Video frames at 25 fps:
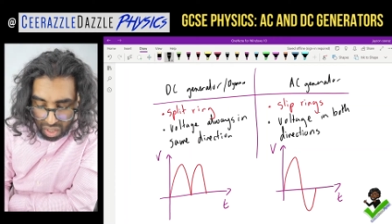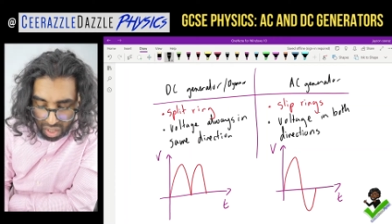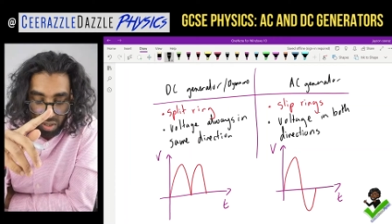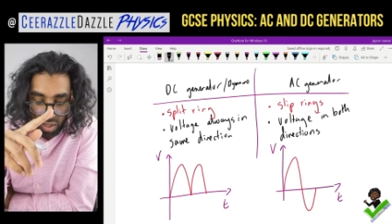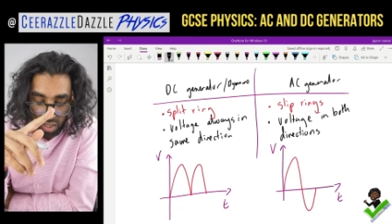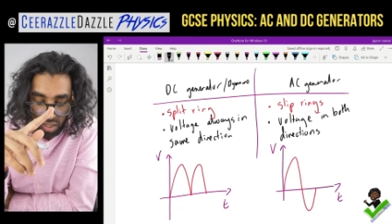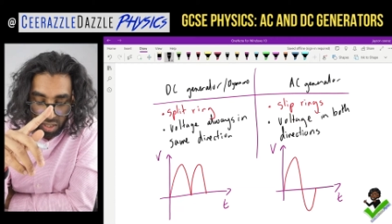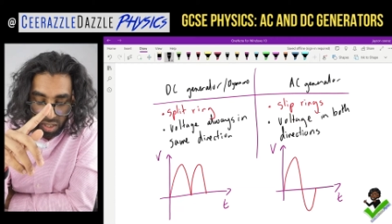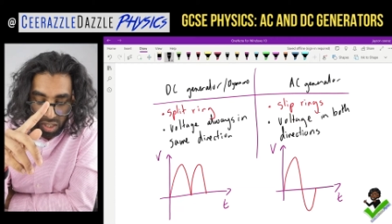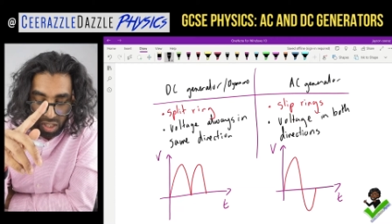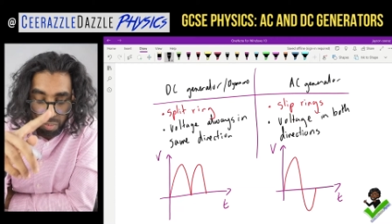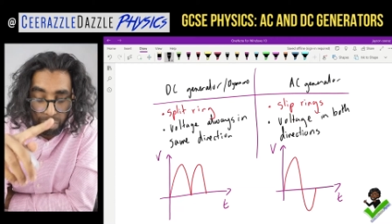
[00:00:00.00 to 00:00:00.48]

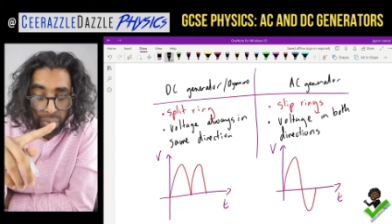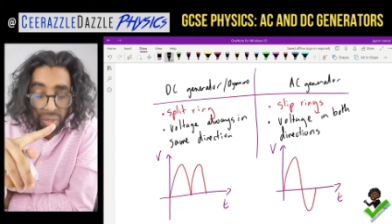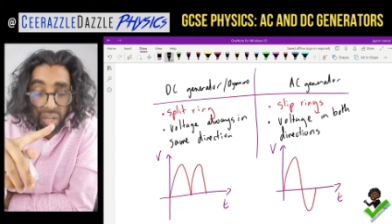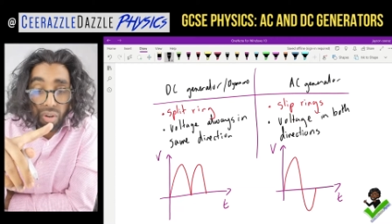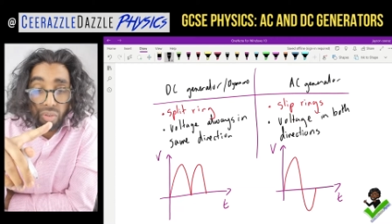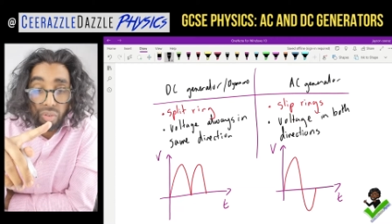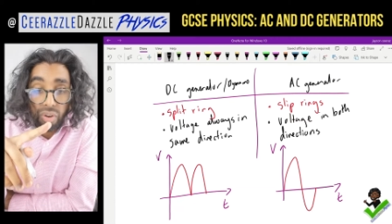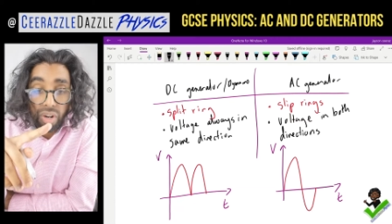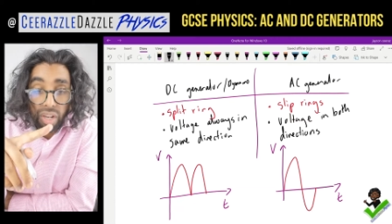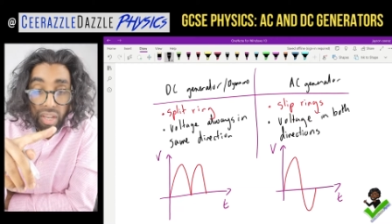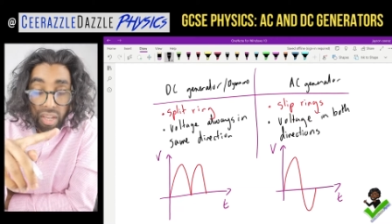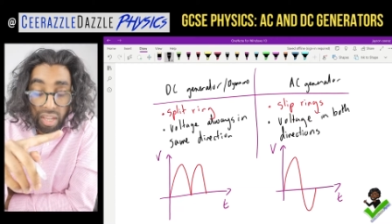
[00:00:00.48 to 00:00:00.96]
It's a
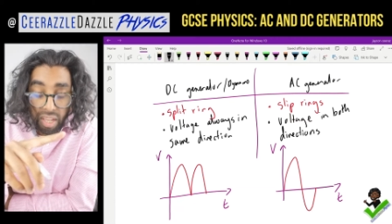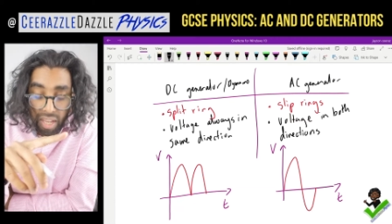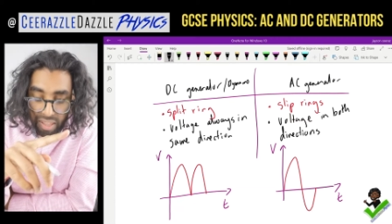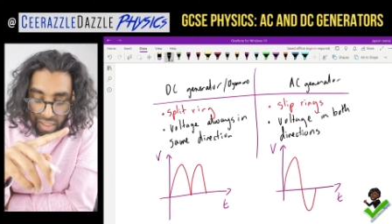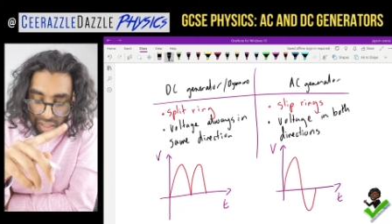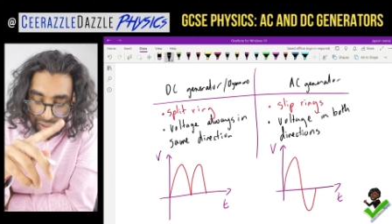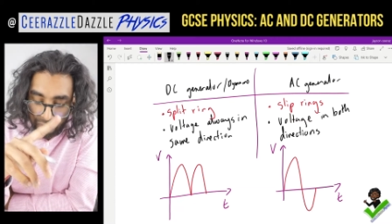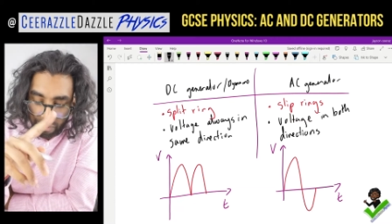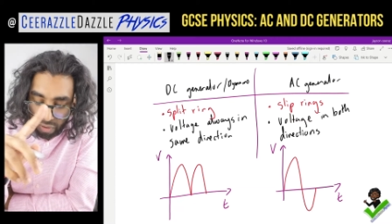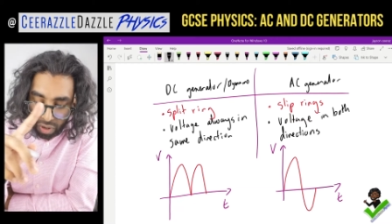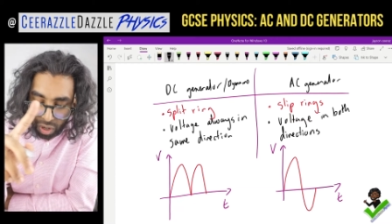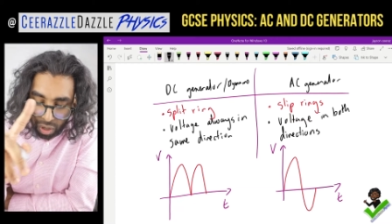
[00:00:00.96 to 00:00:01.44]
split ring
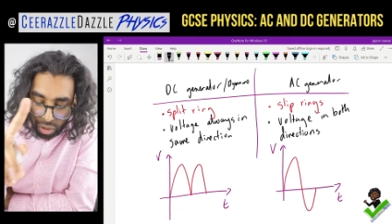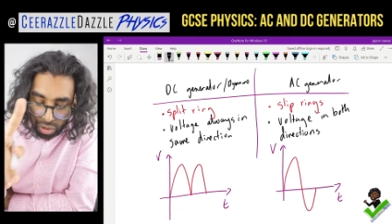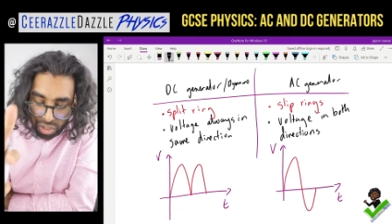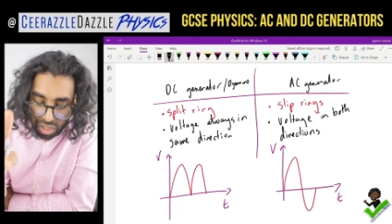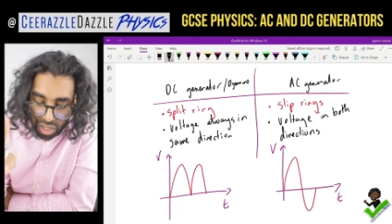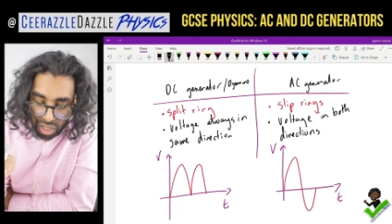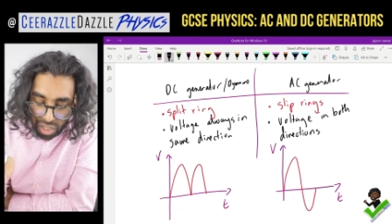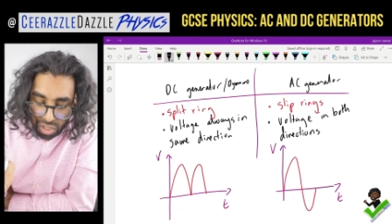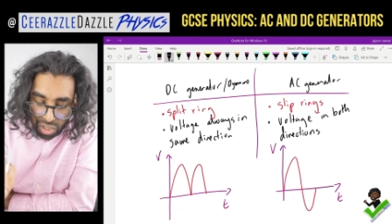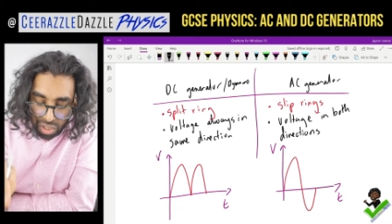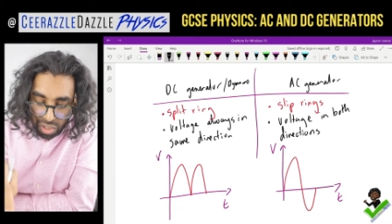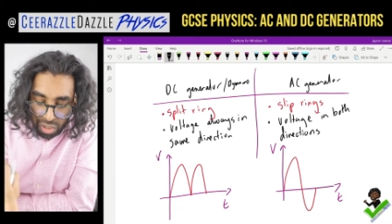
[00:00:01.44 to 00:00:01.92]
and the
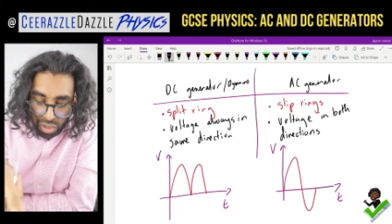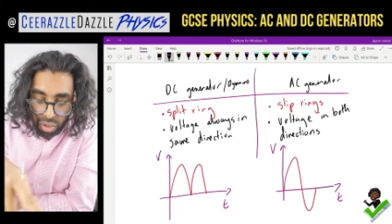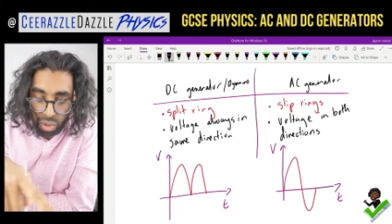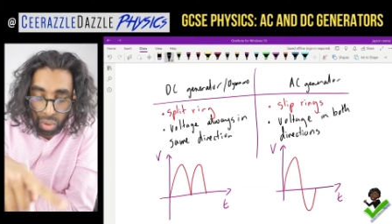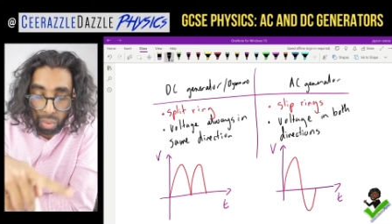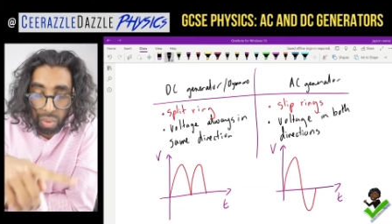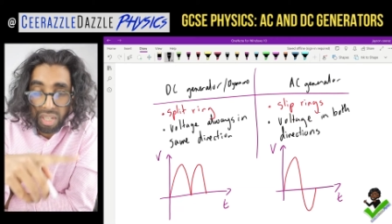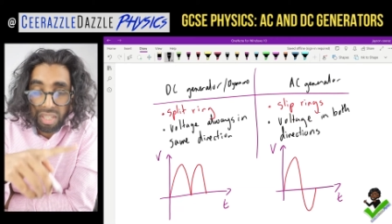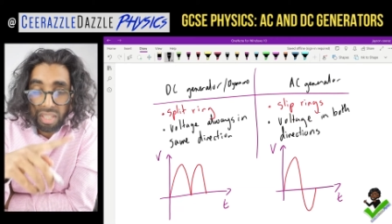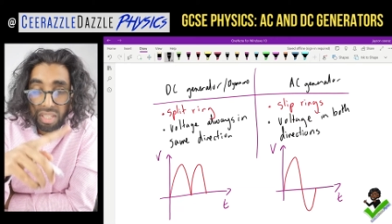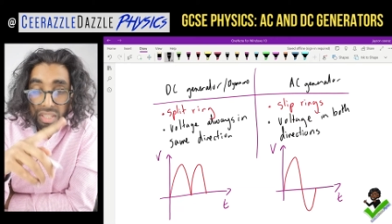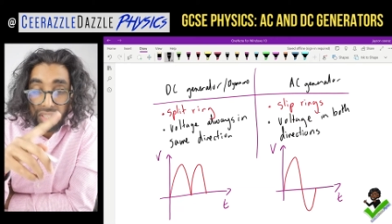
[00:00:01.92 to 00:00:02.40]
voltage is
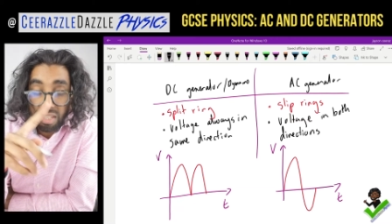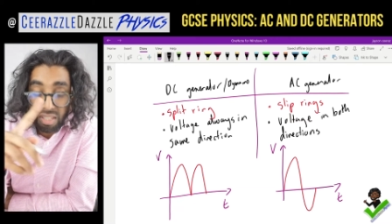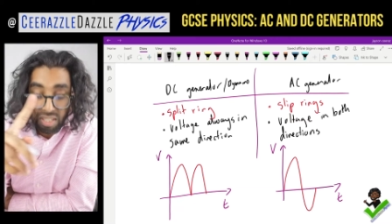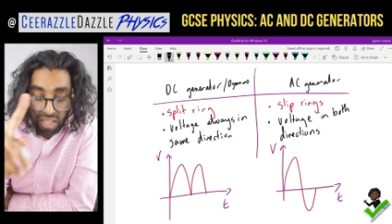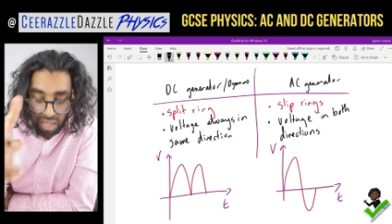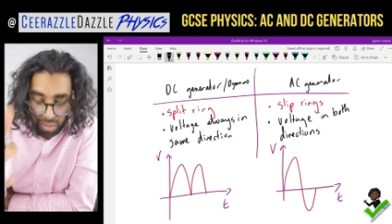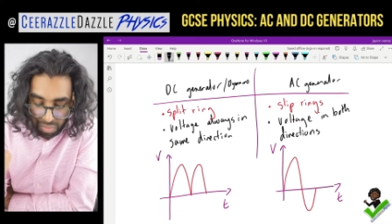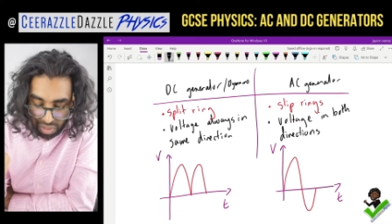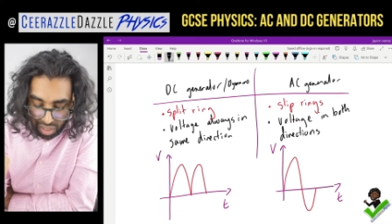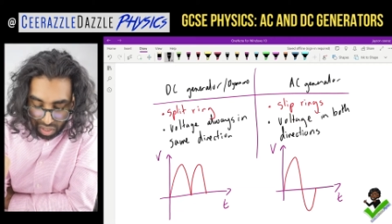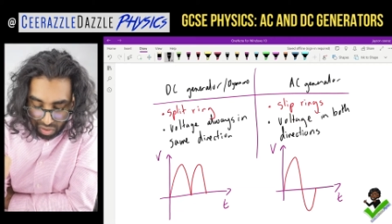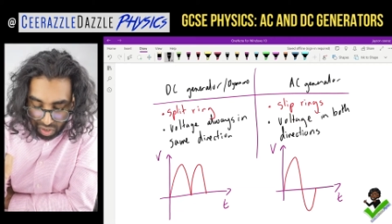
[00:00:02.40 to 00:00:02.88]
always in the
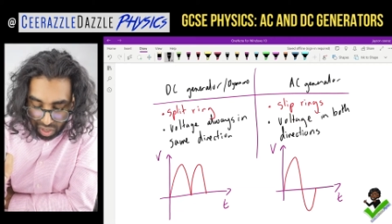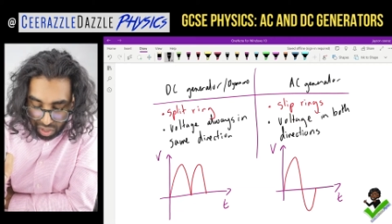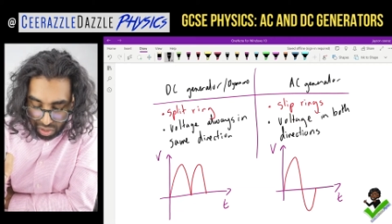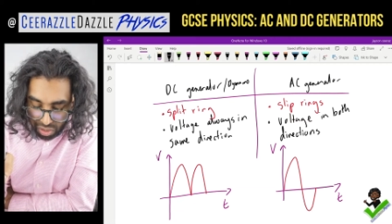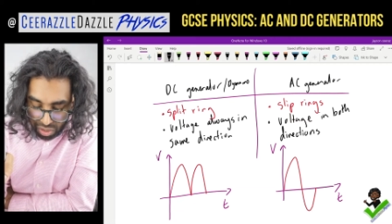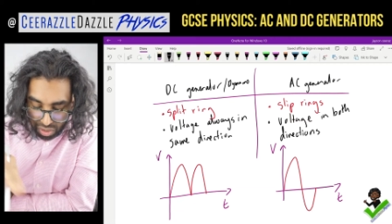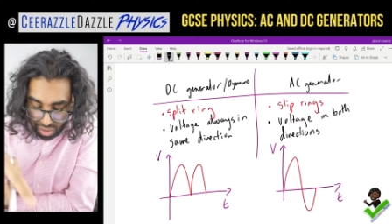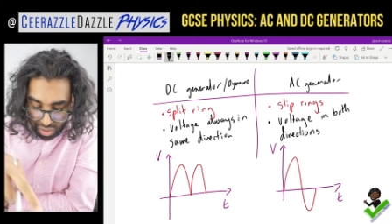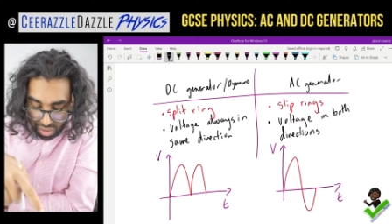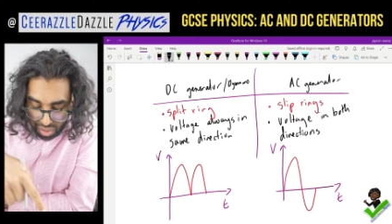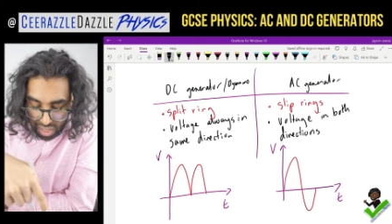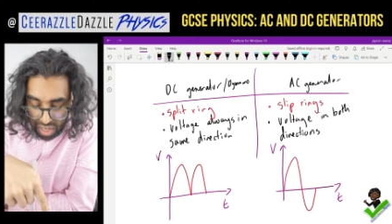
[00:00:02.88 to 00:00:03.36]
same
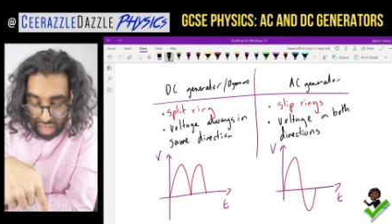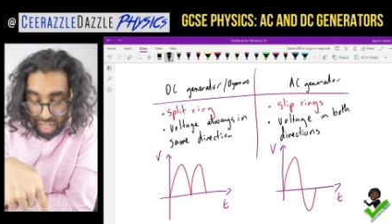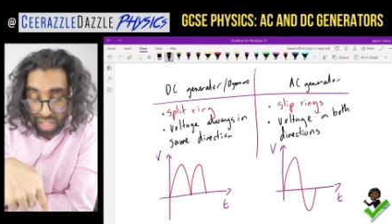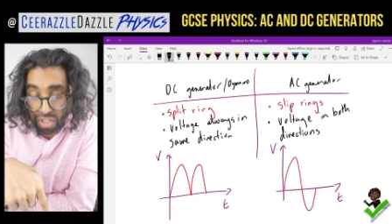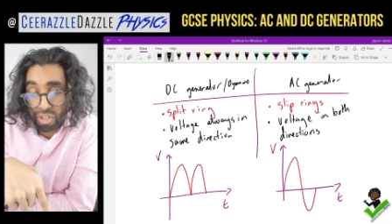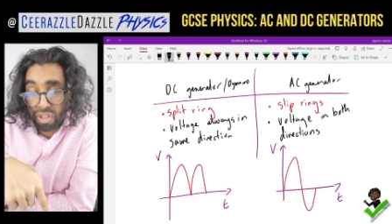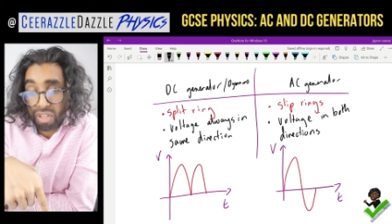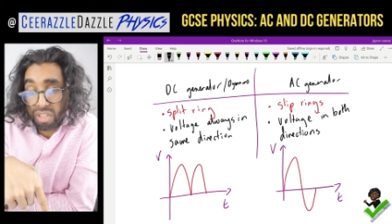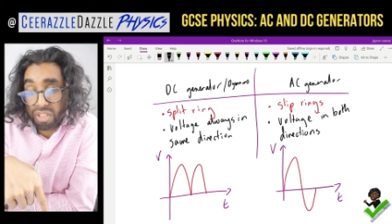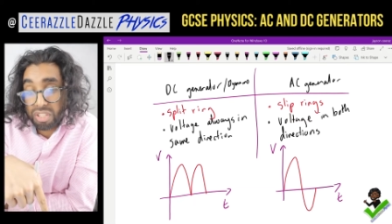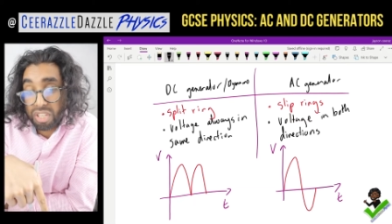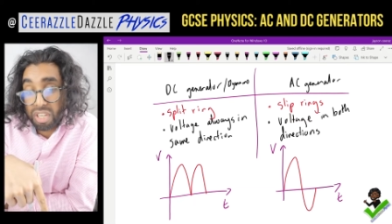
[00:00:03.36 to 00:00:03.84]
direction,
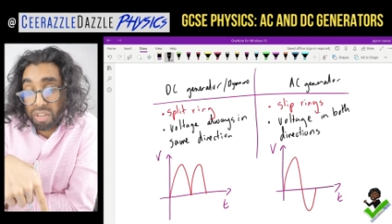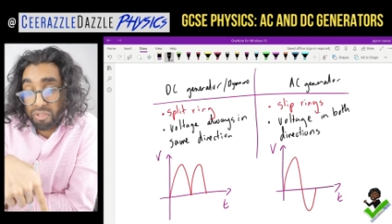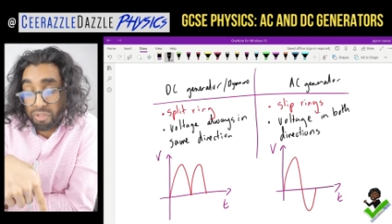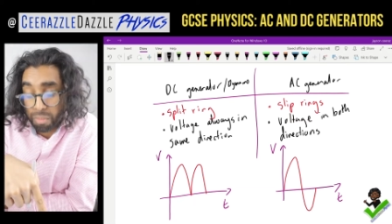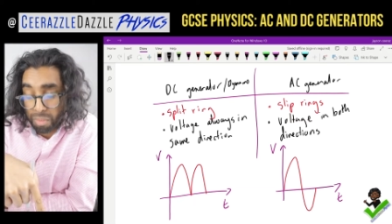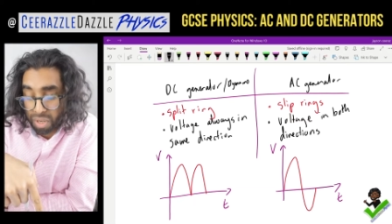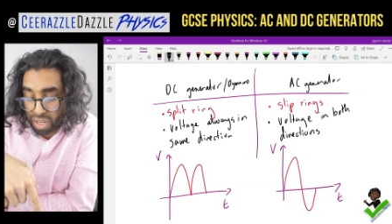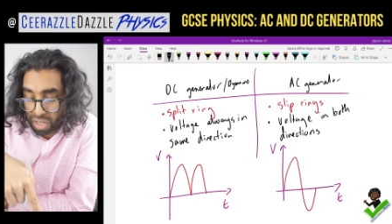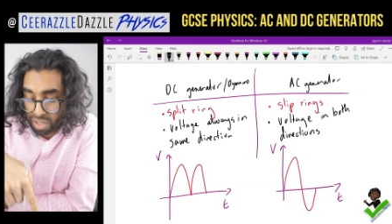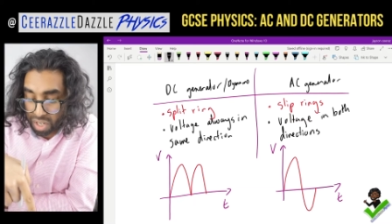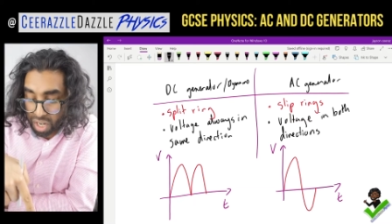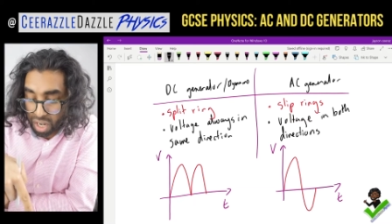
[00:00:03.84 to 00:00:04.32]
as you can see
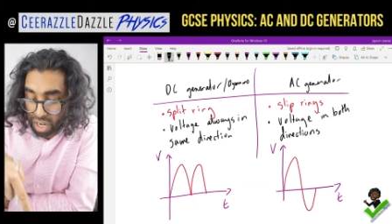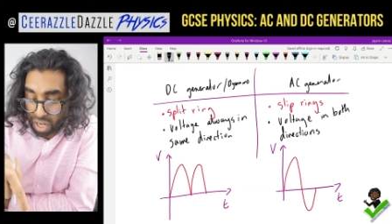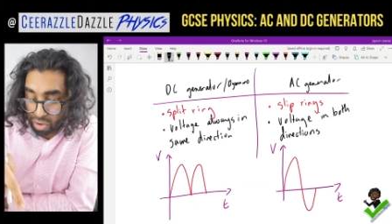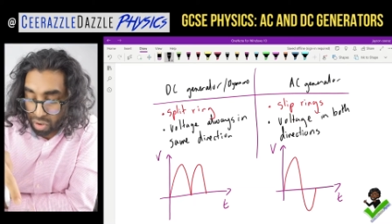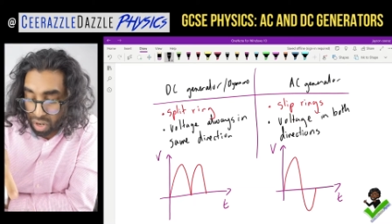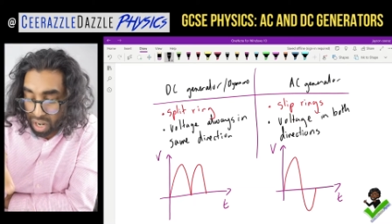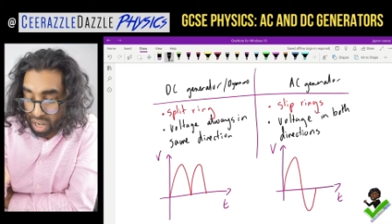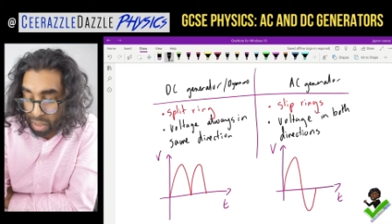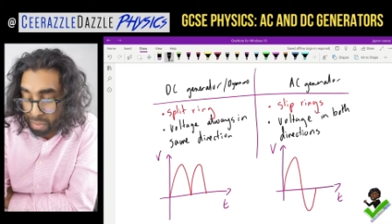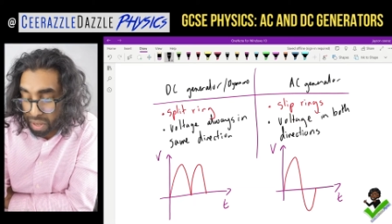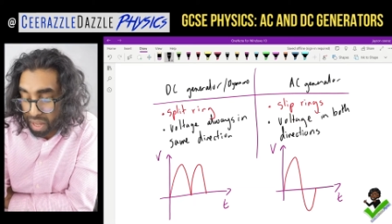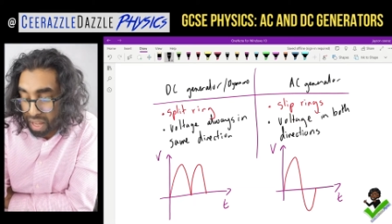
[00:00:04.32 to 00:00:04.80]
from our
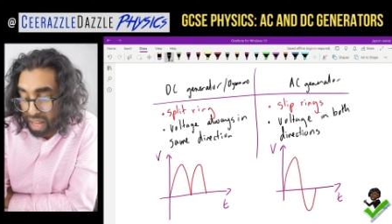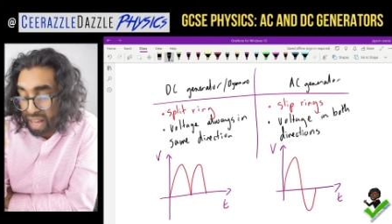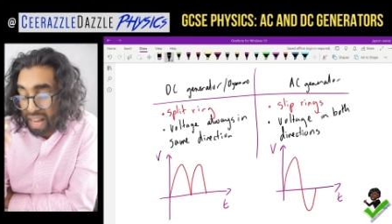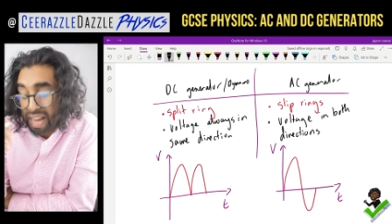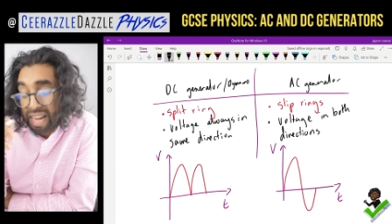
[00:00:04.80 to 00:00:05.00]
diagram.